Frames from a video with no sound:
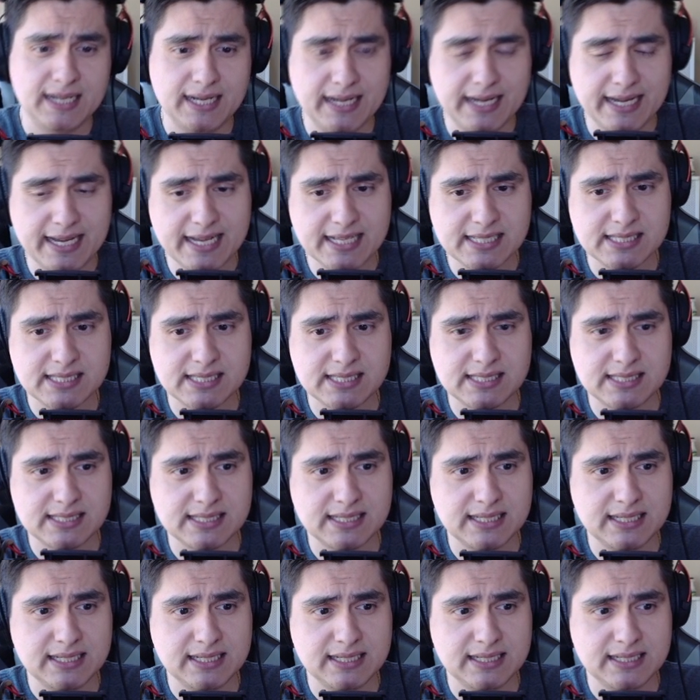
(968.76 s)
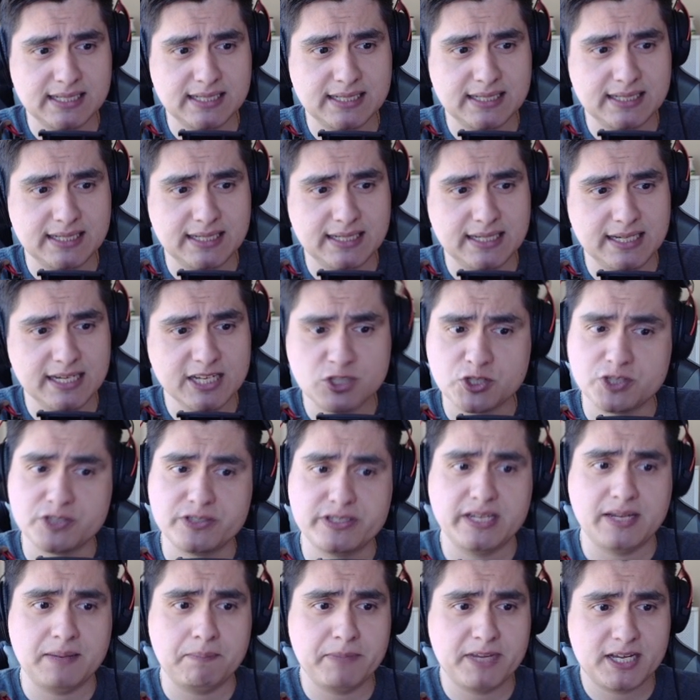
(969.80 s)
it's
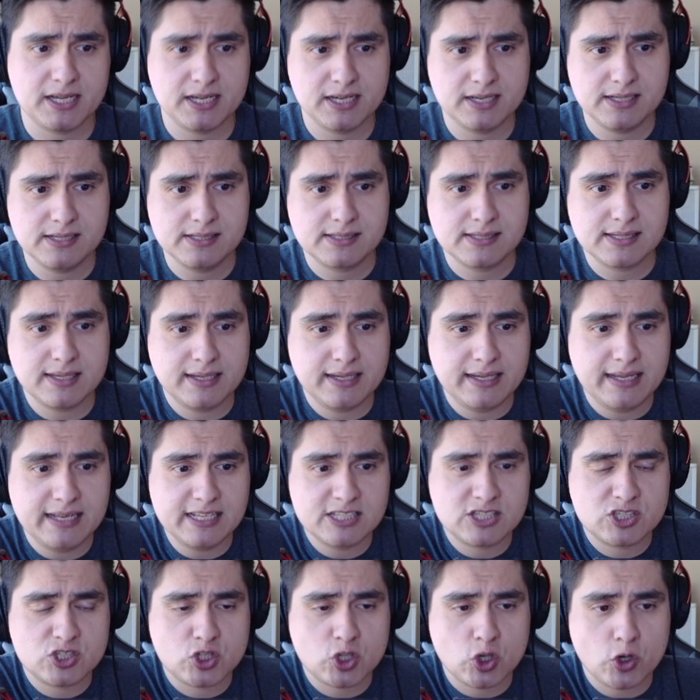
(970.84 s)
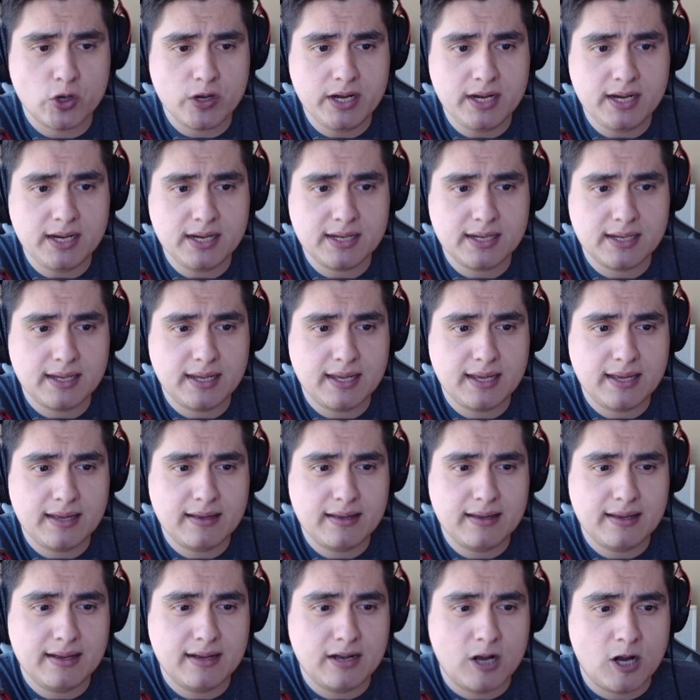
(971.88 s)
interesting because it's during
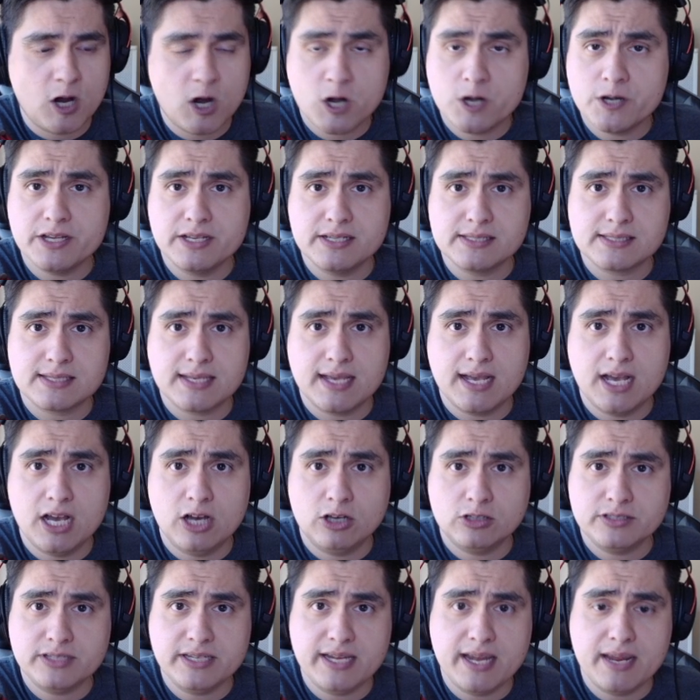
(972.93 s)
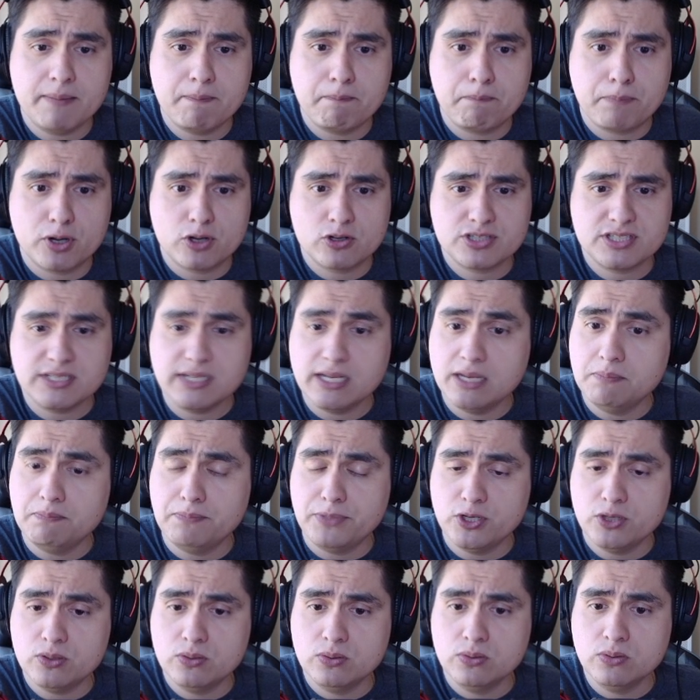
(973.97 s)
Arden's LD and Burst
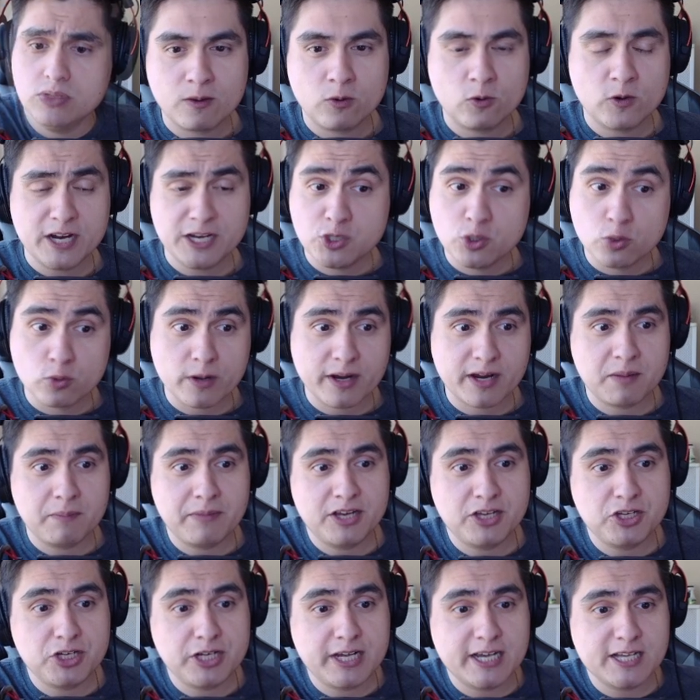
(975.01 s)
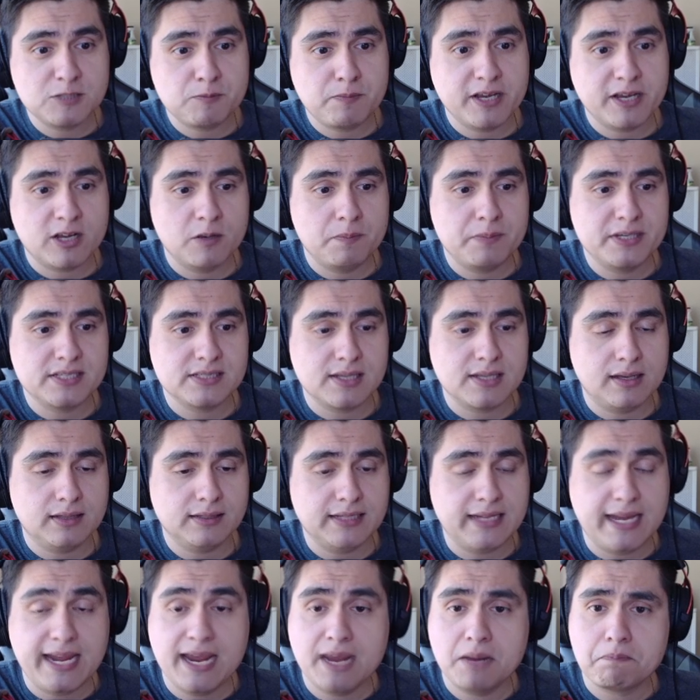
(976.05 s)
debut, where I do recommend you guys pick up his LD
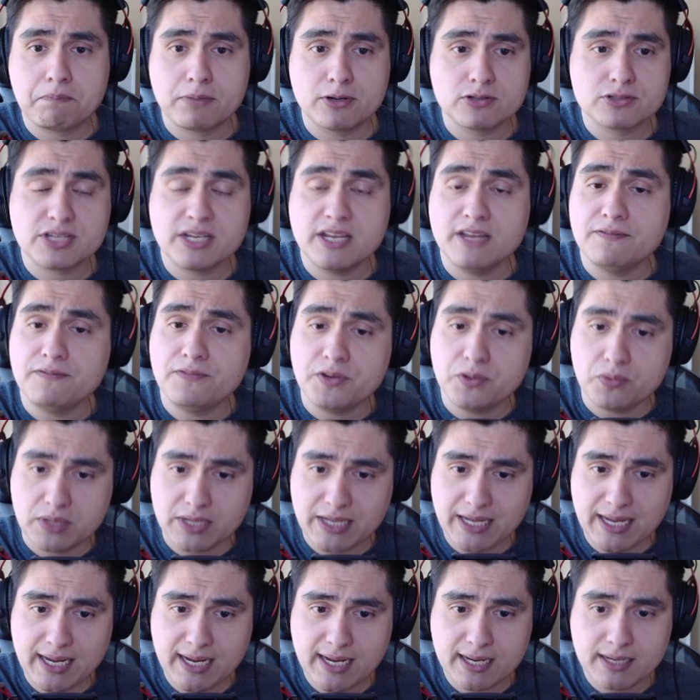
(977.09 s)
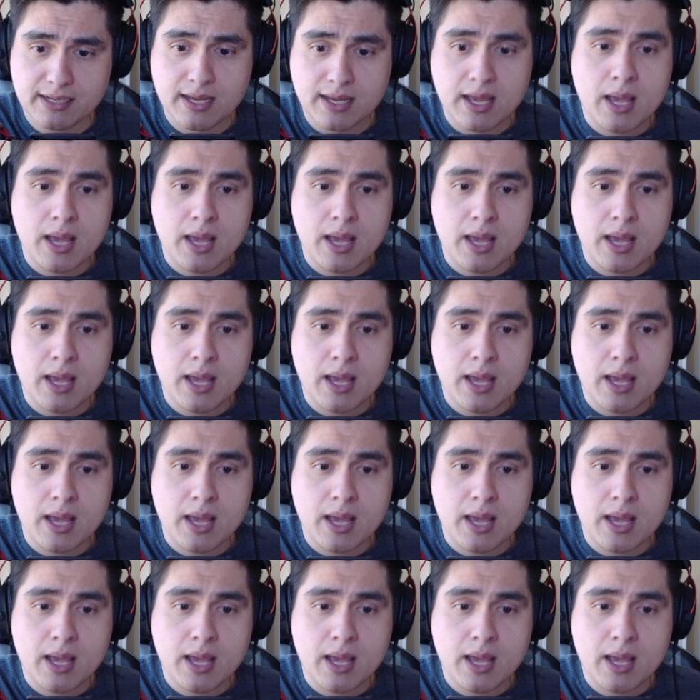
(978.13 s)
and Burst if you can.